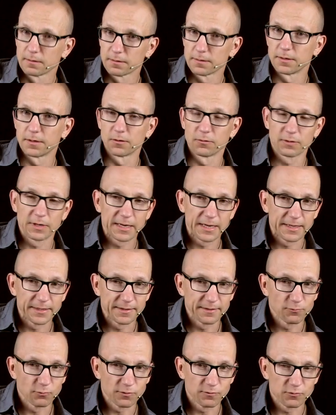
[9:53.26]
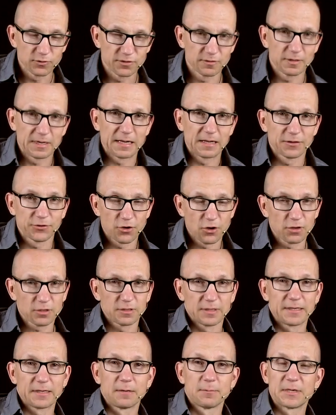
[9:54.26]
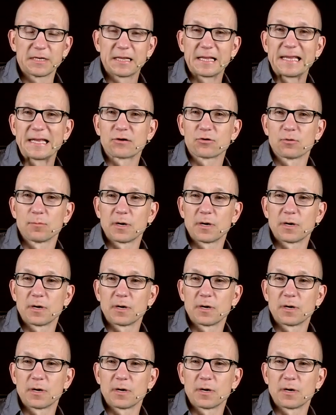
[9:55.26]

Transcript: You know, and I'll talk a little bit later